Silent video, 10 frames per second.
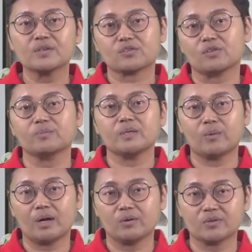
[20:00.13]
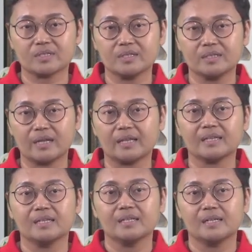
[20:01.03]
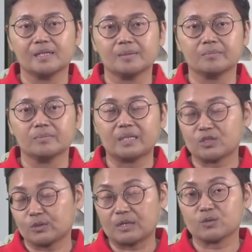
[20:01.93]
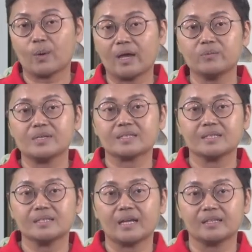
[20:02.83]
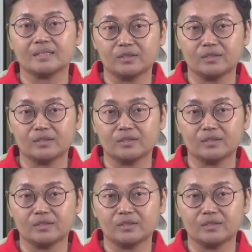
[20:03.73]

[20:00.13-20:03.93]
of BYOC that that's where we see that